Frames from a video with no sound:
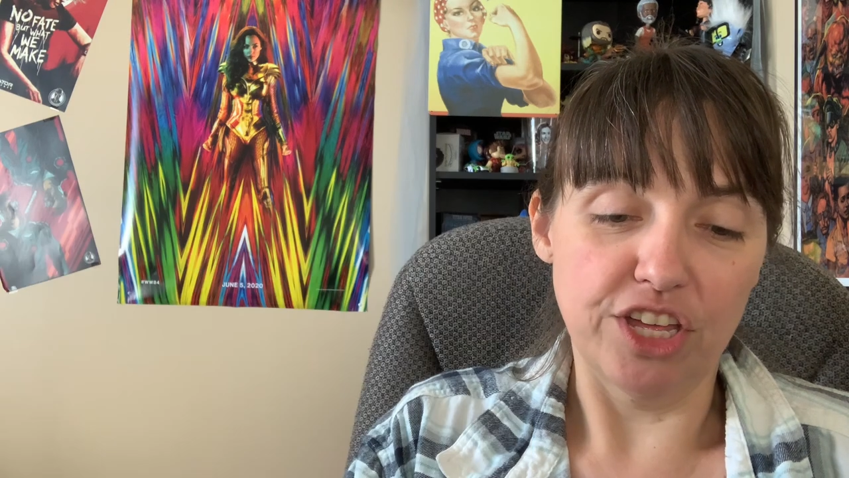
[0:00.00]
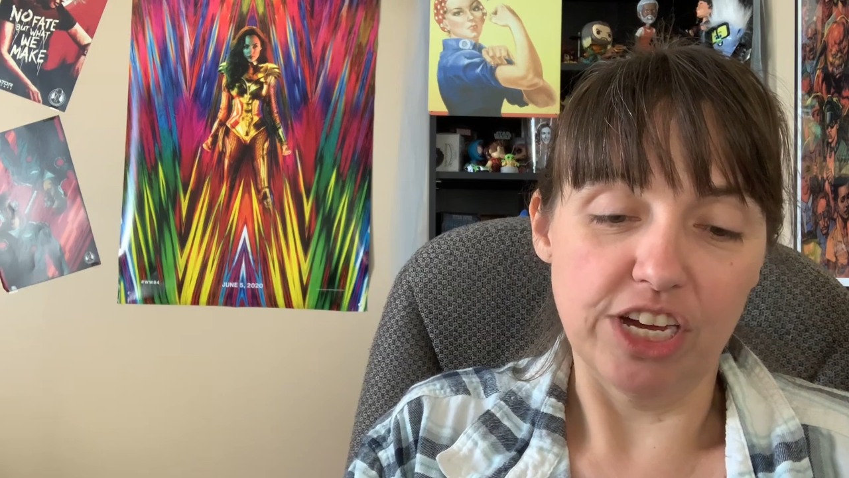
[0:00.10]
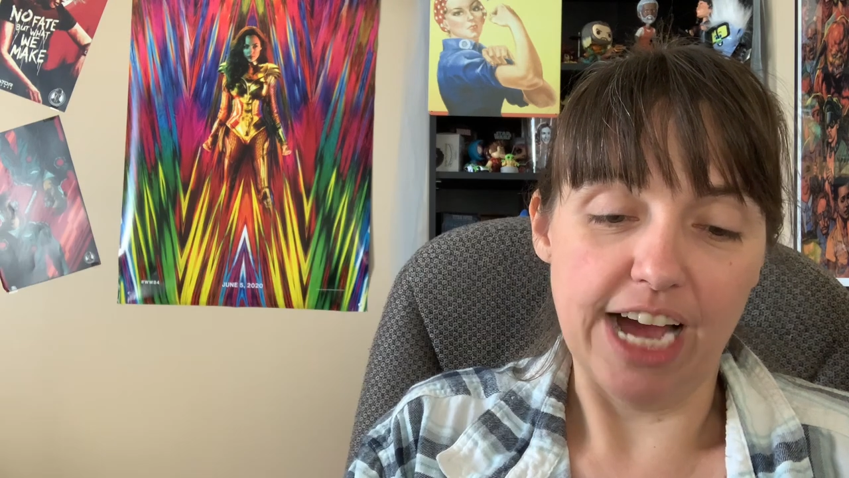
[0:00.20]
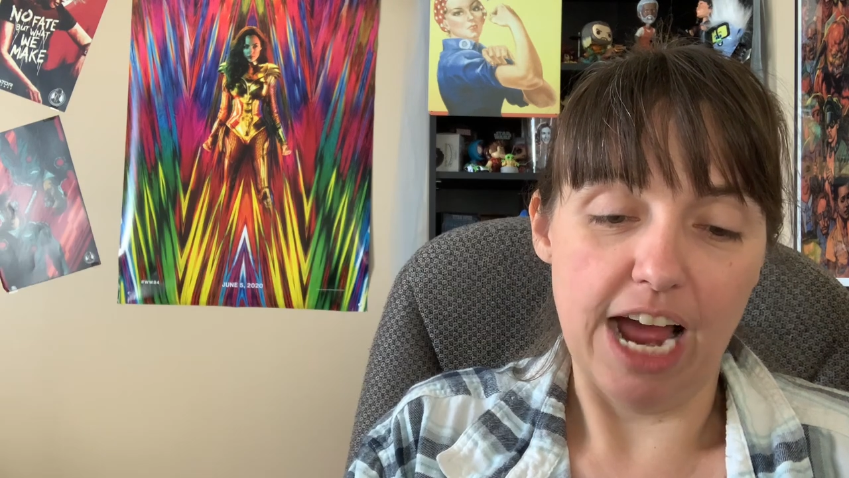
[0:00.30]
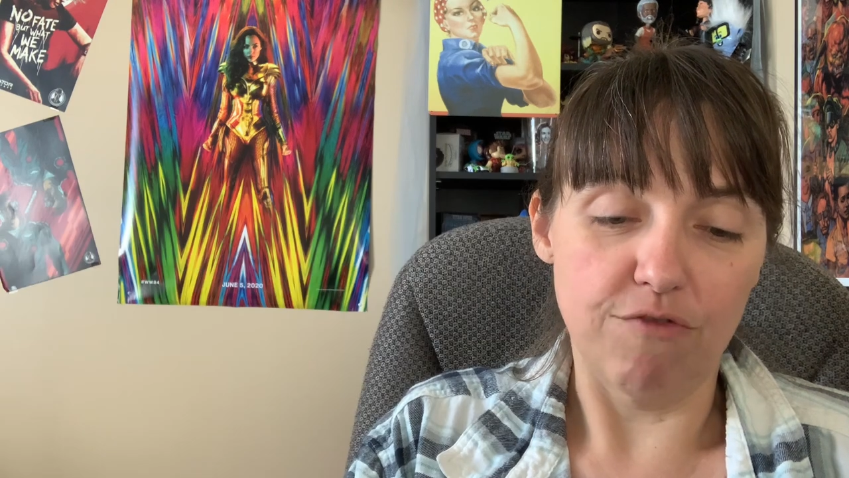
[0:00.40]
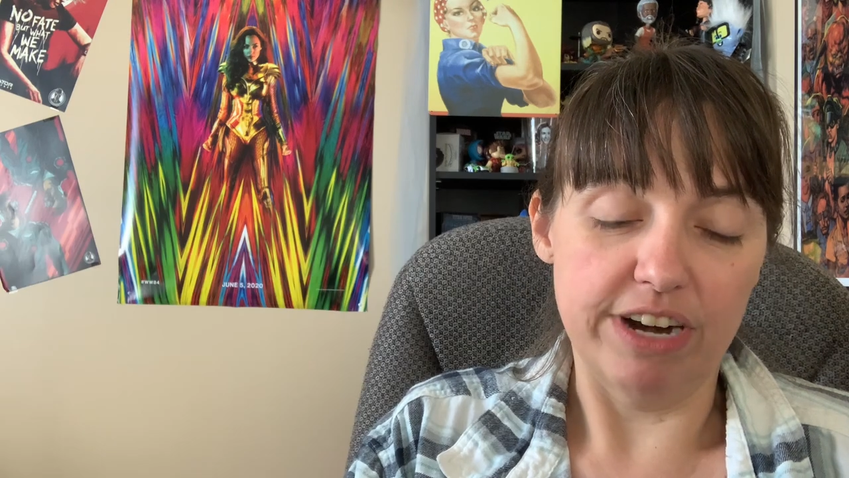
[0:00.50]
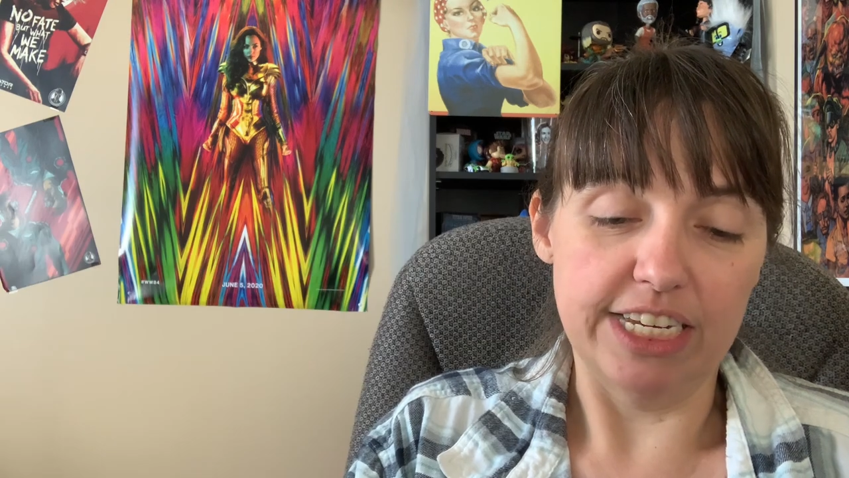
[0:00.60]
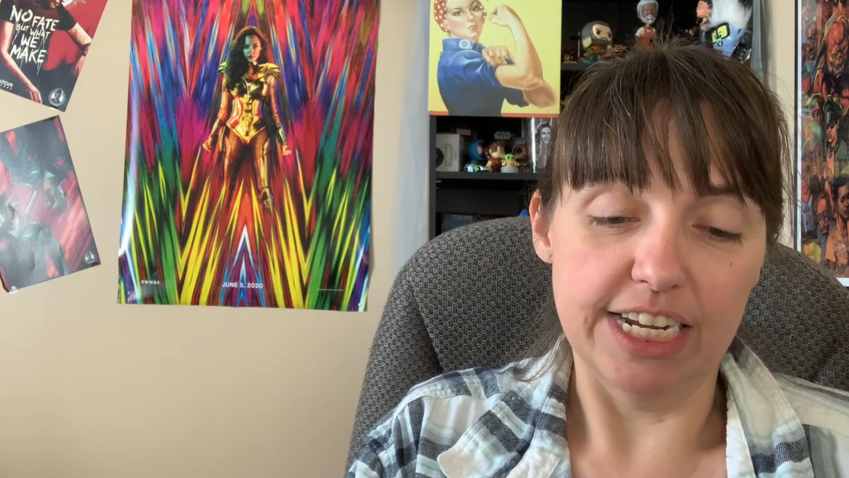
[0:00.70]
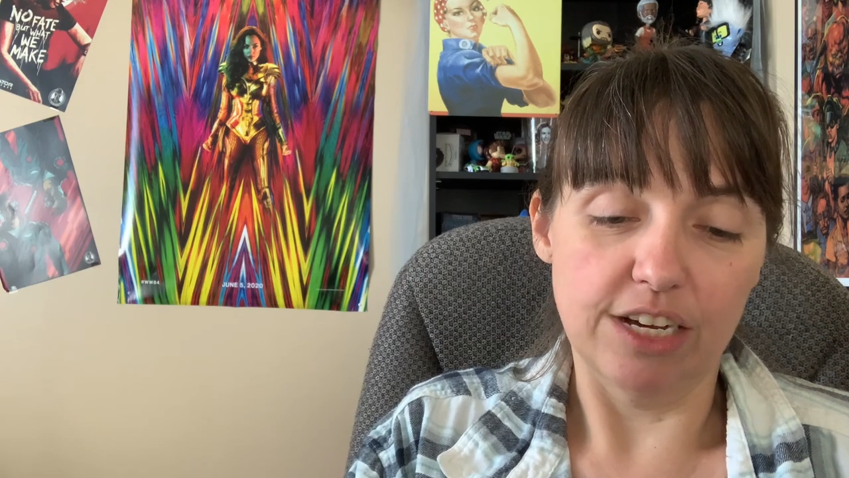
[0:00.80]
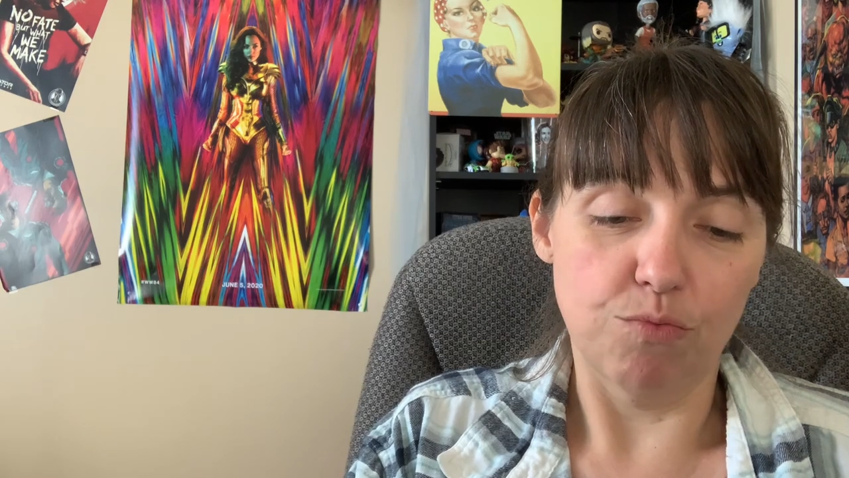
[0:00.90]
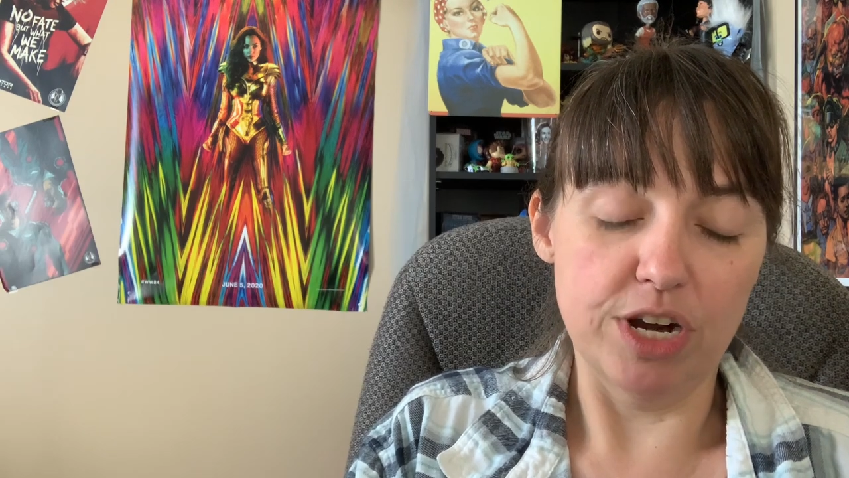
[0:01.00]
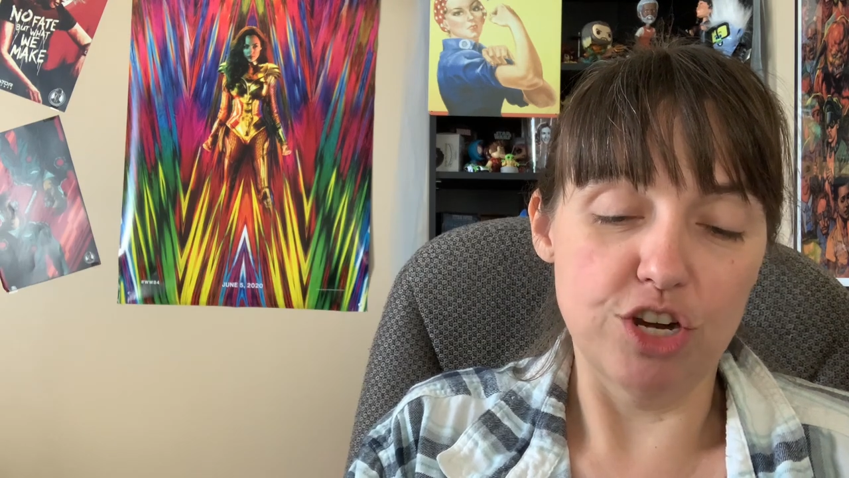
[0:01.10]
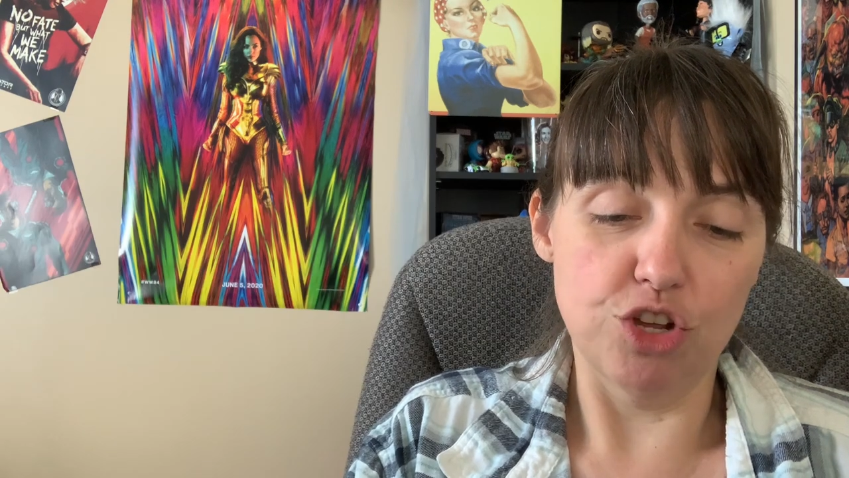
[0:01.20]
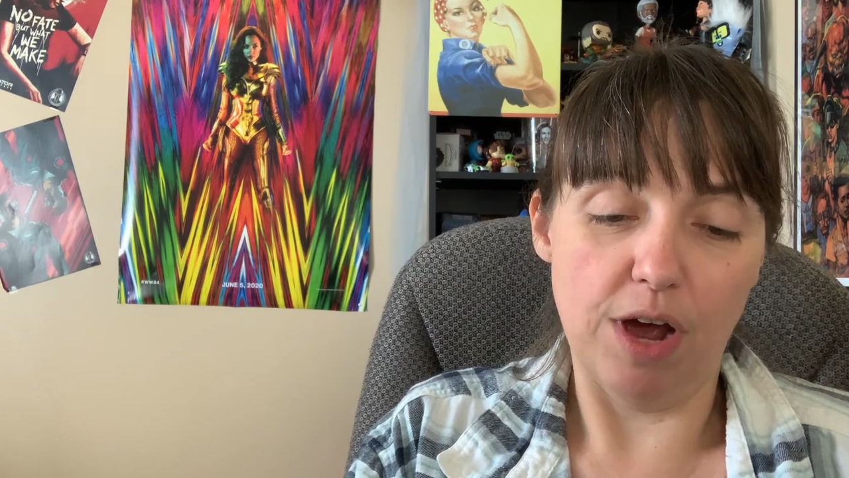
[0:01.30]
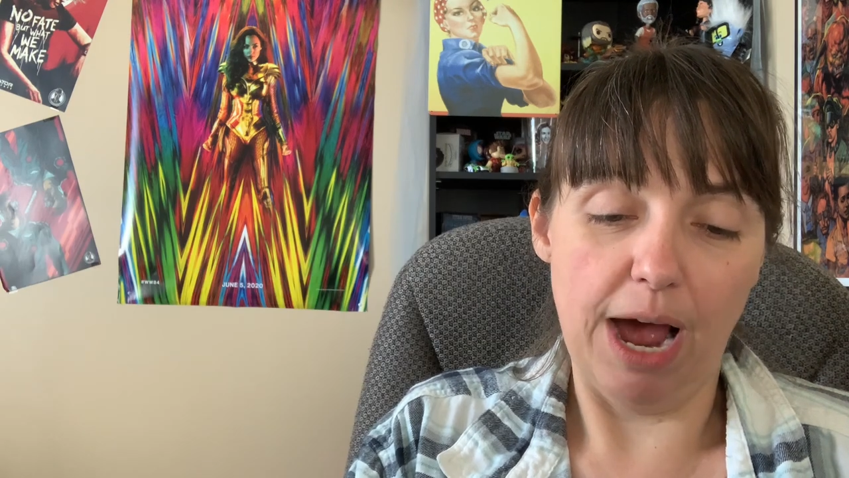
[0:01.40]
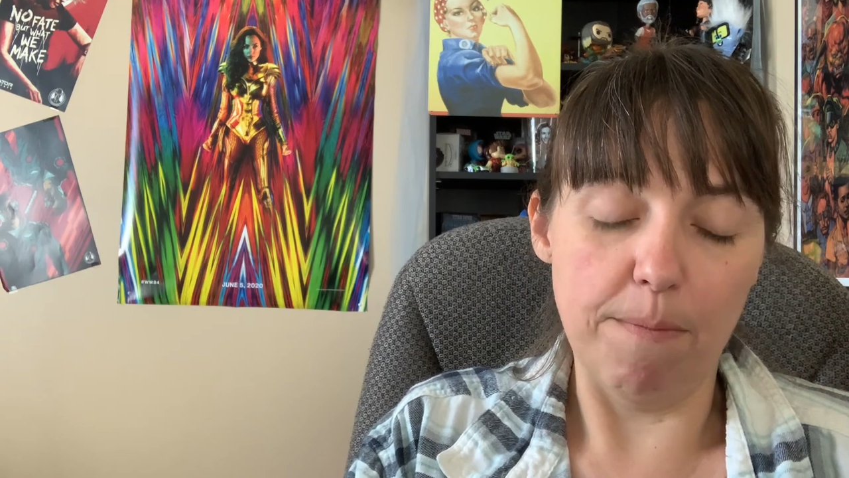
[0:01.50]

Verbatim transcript: you got, Rick. What your?